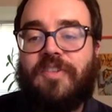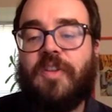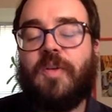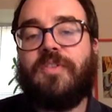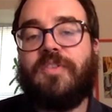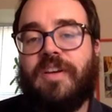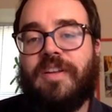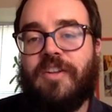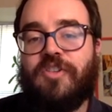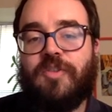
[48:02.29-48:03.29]
So there was
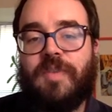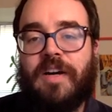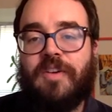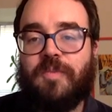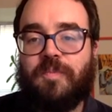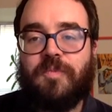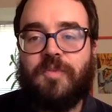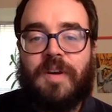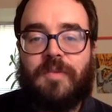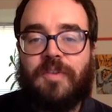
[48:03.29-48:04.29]
a, an issue filed
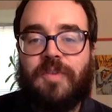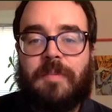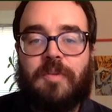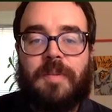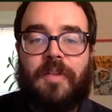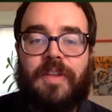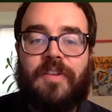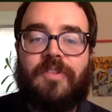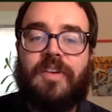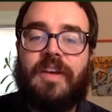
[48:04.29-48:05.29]
for reference wrapper about
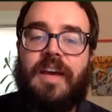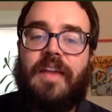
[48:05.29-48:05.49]
this,